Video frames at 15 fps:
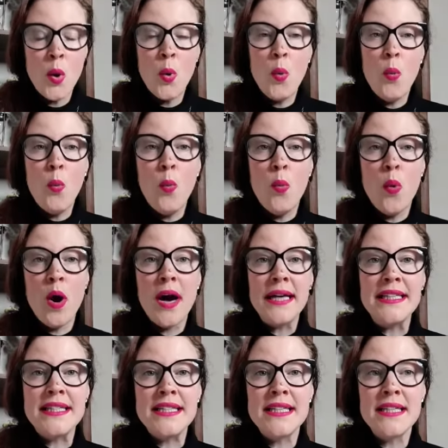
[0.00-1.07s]

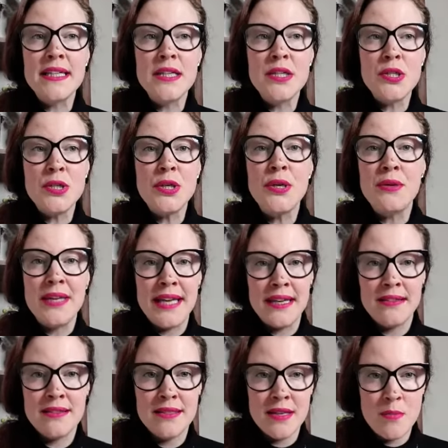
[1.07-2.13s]
What do you need
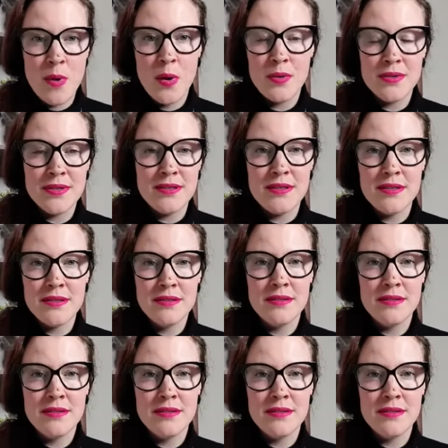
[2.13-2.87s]
the most?